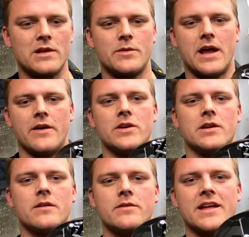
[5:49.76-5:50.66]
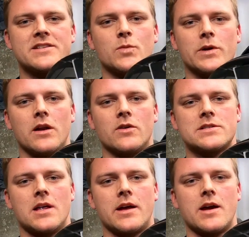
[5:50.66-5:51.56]
well there we have it. That's what it
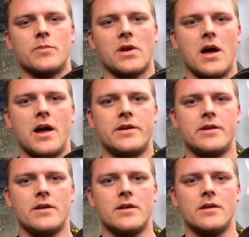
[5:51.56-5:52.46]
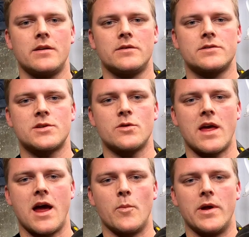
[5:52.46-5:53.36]
looks like applied to
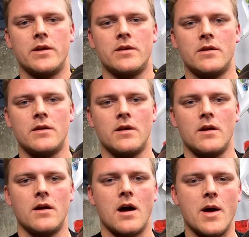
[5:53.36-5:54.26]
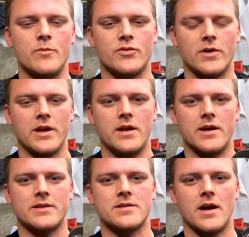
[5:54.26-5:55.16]
the helmet. I'm pretty
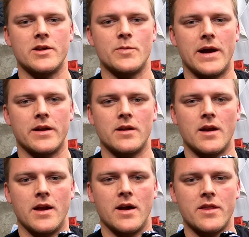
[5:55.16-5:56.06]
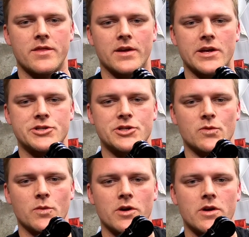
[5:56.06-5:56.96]
excited about it, and I think it
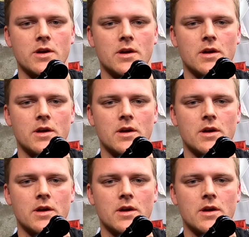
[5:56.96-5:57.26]
should work.